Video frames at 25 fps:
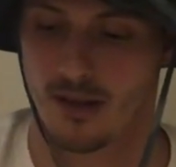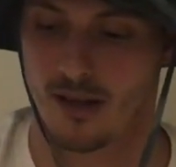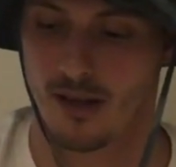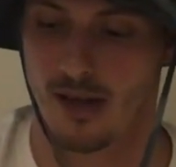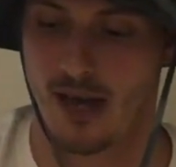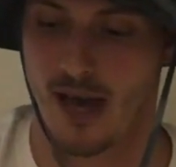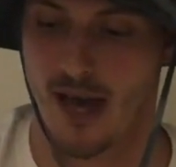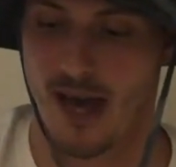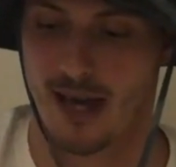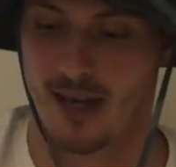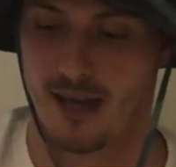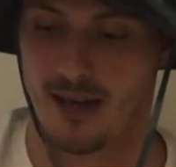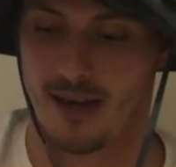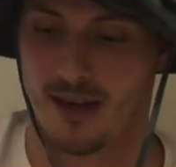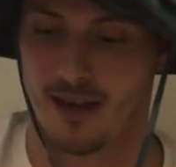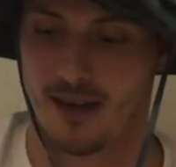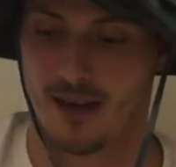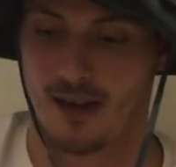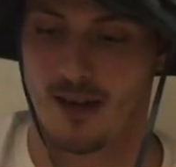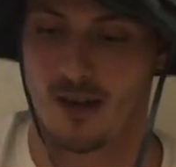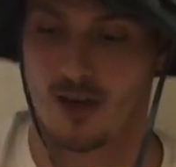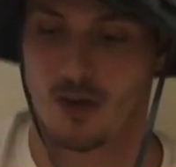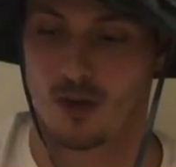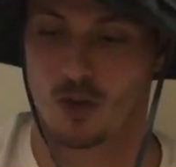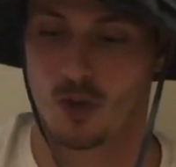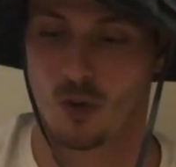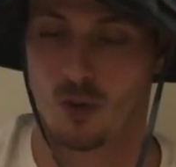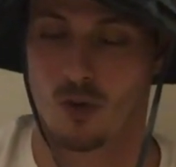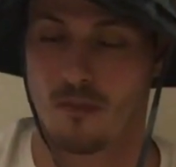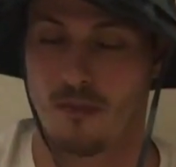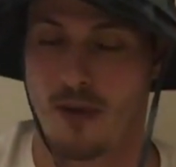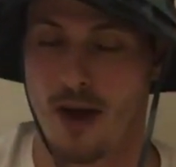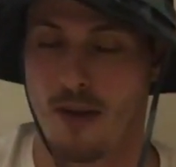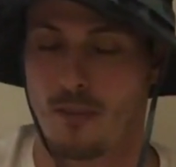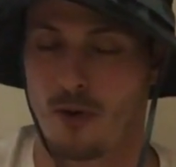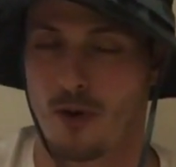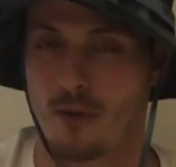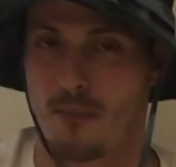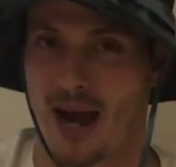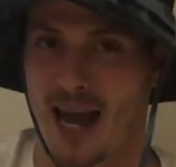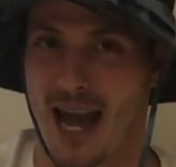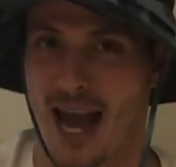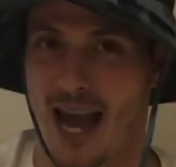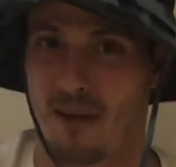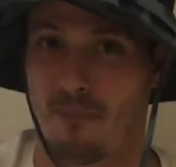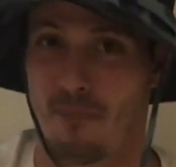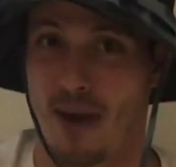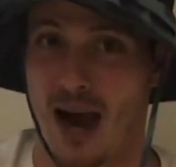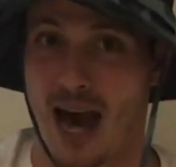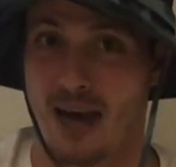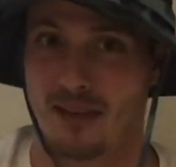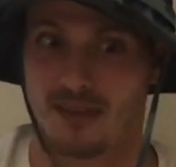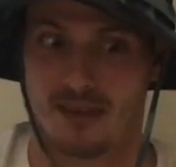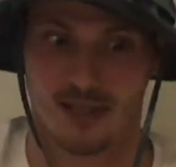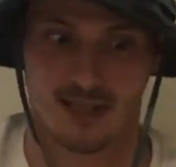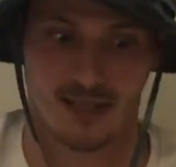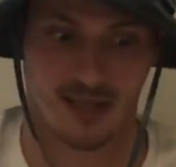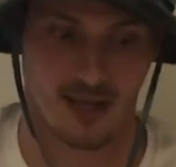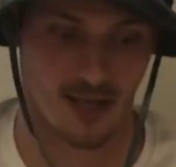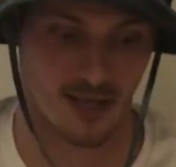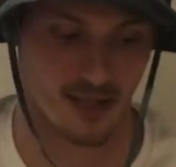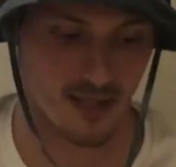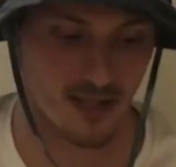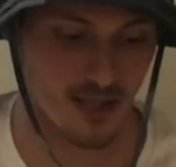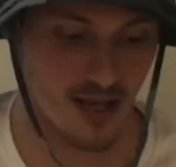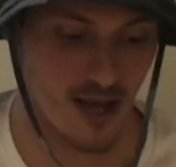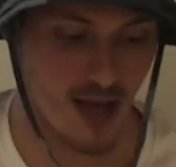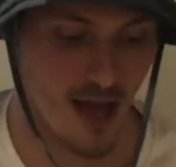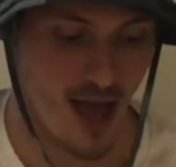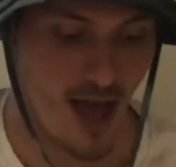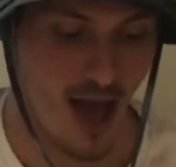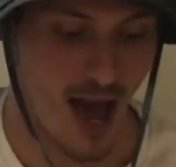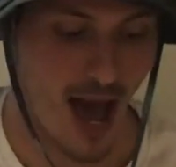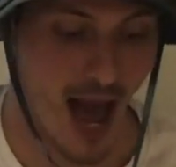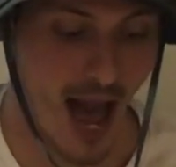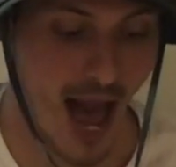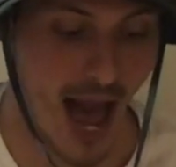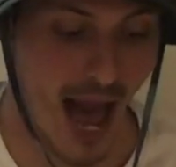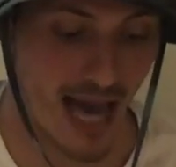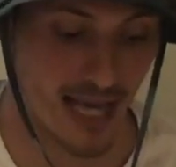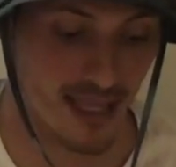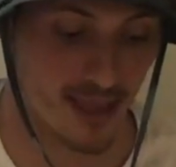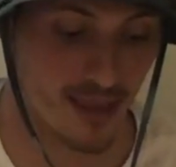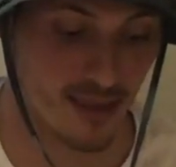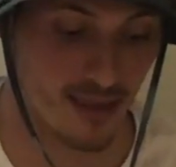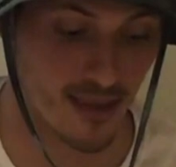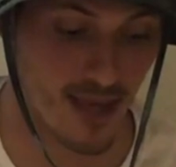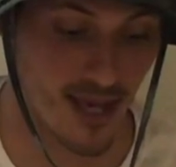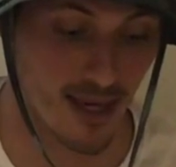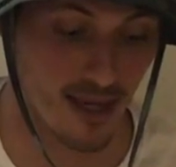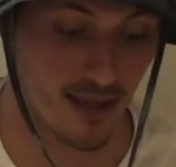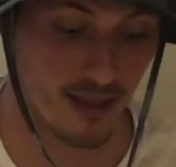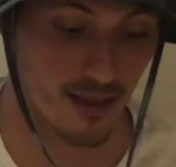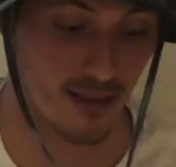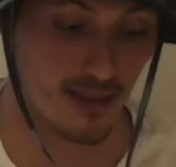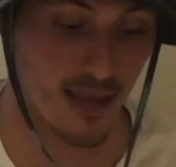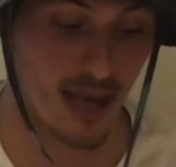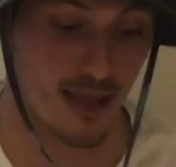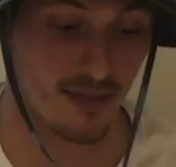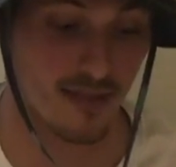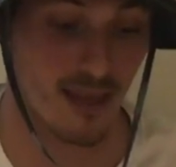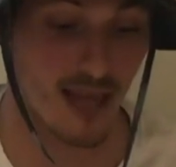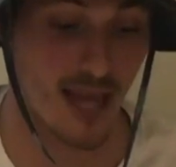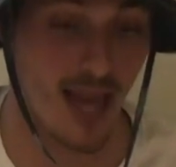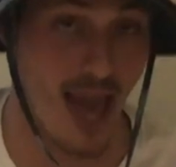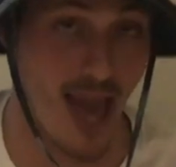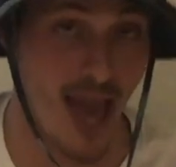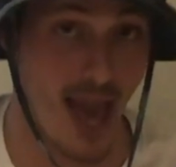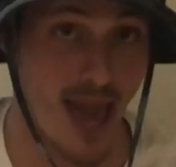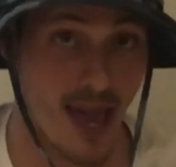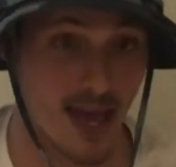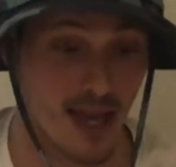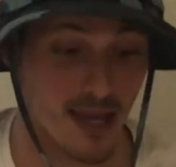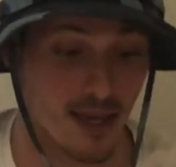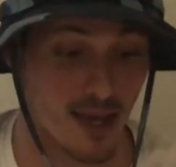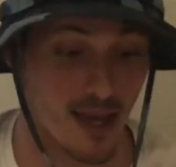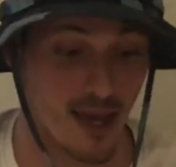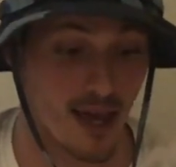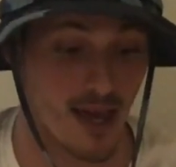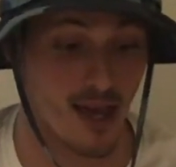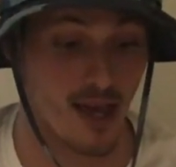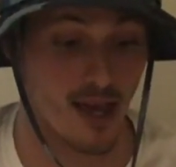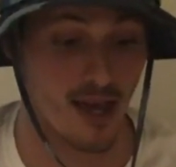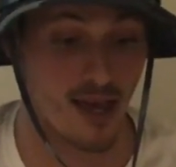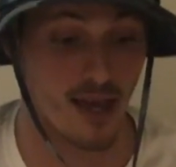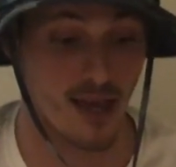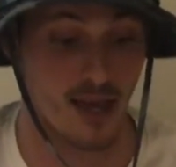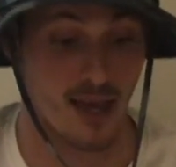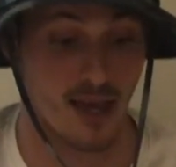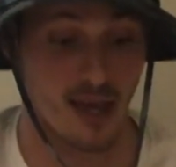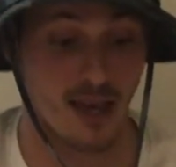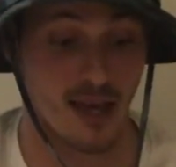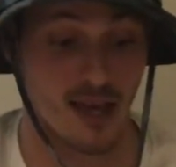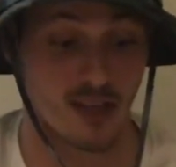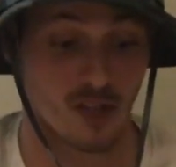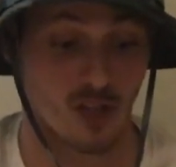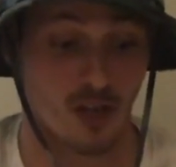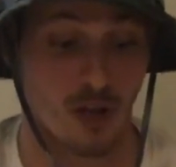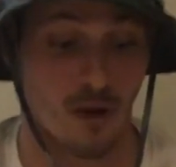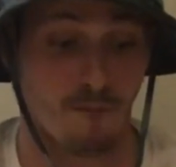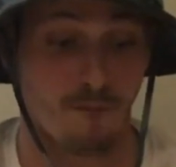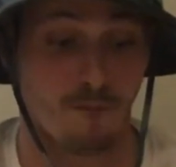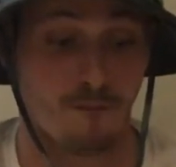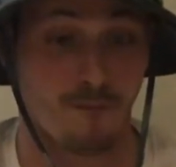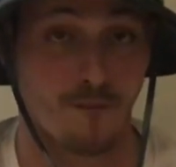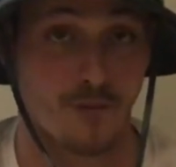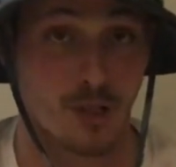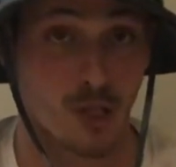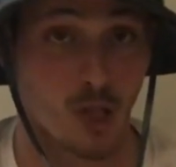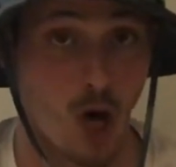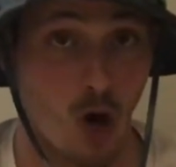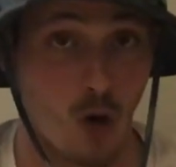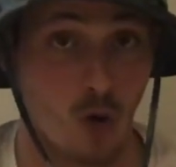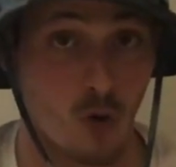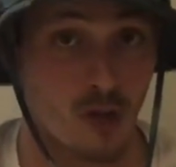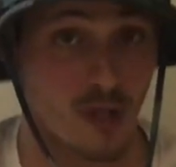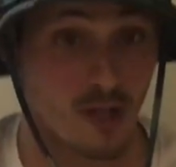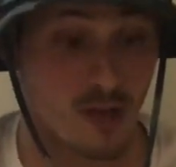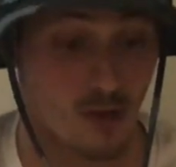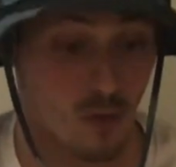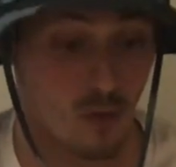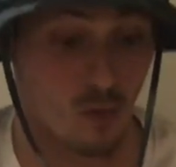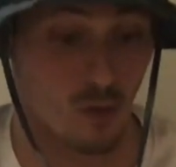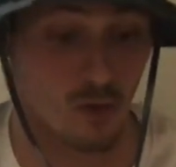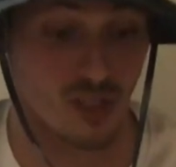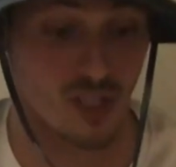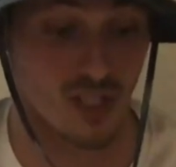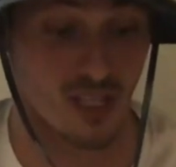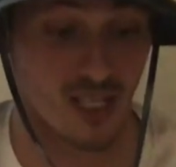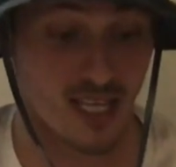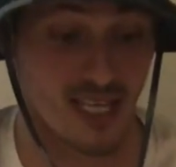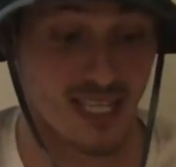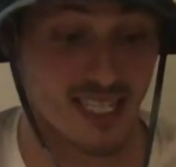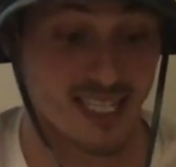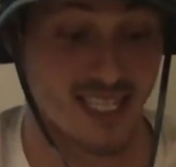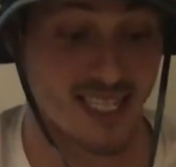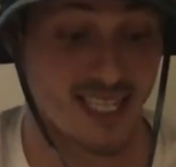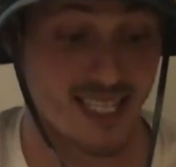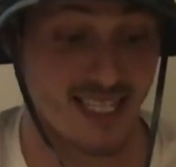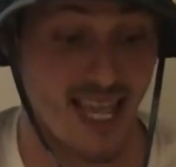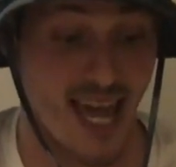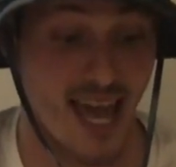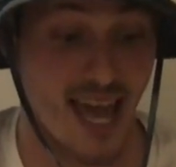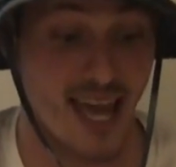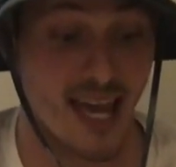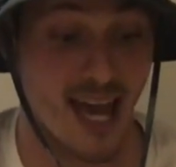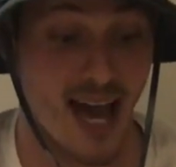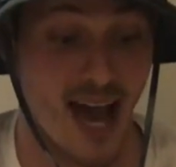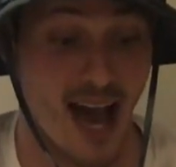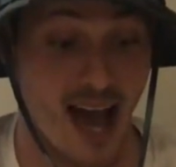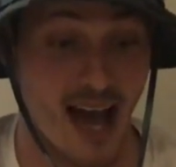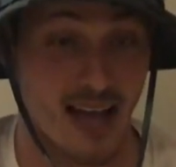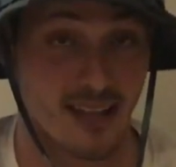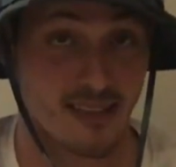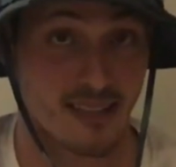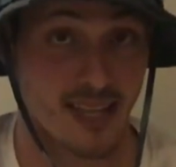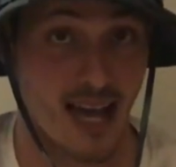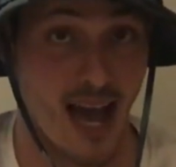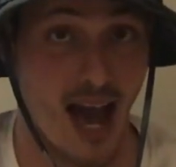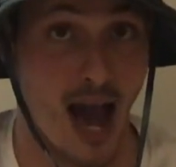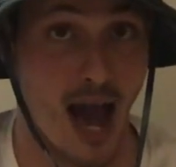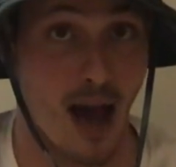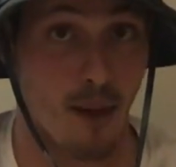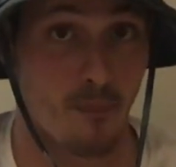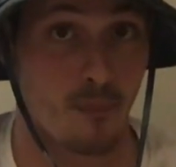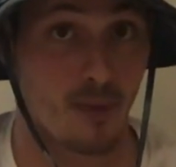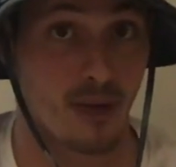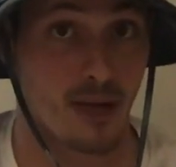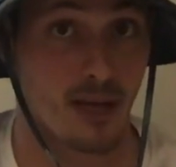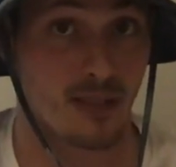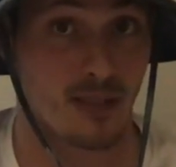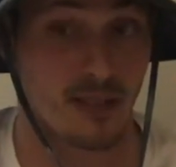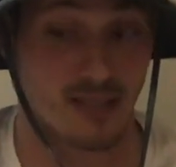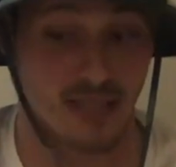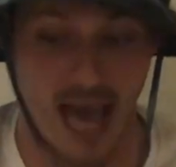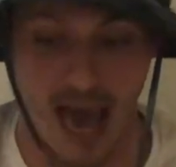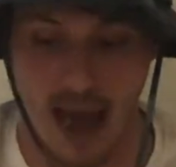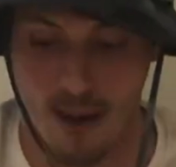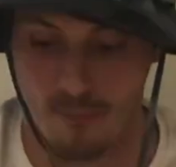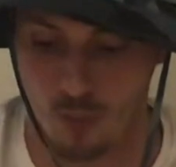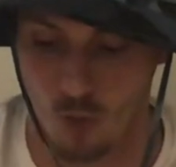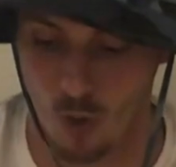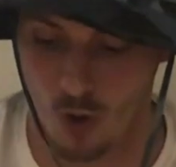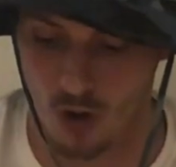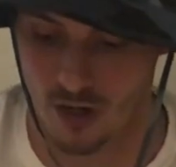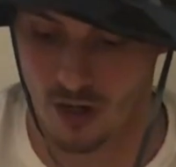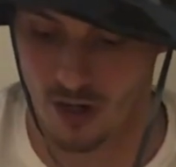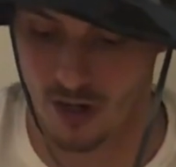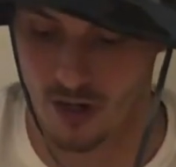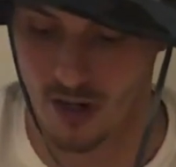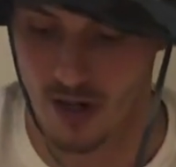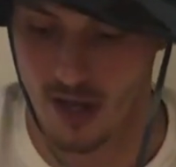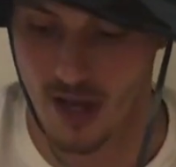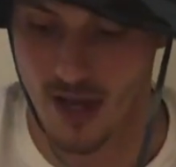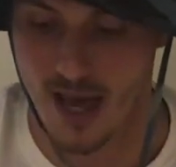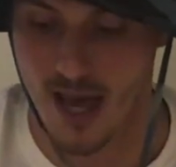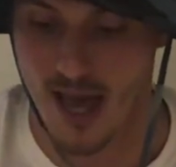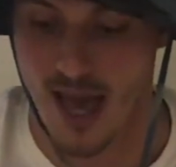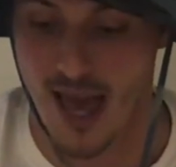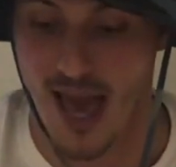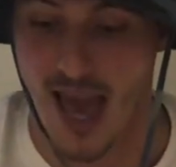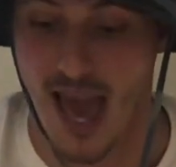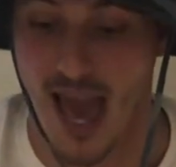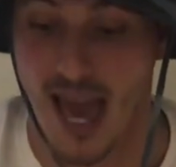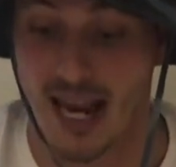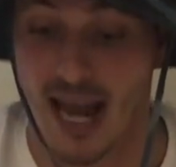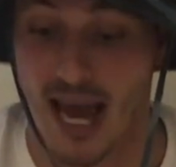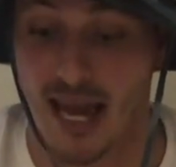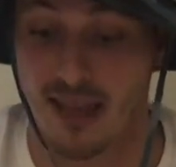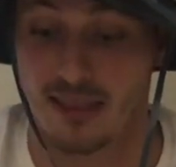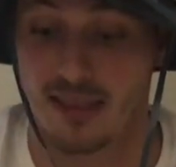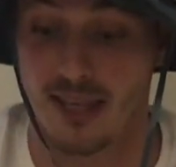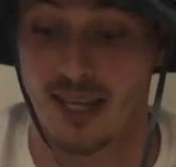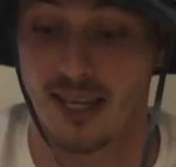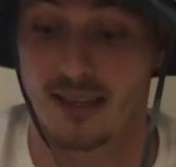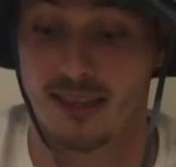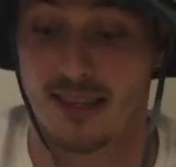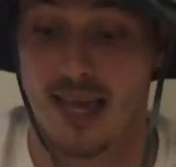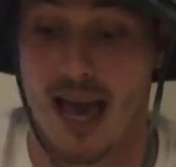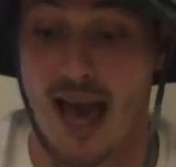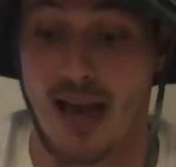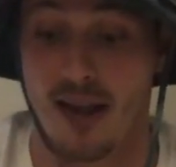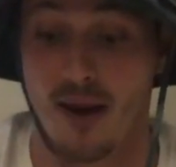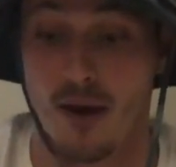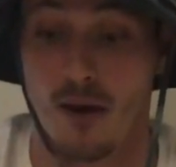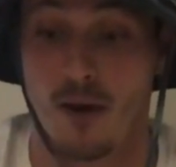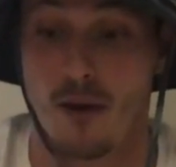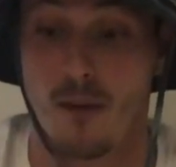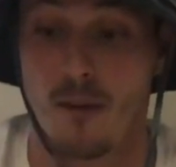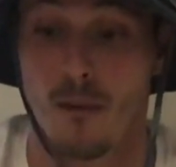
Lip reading: Okay, so remember my hypothesis. I think that the egg is going to float, which is going to stay on top in the tap water, and I think that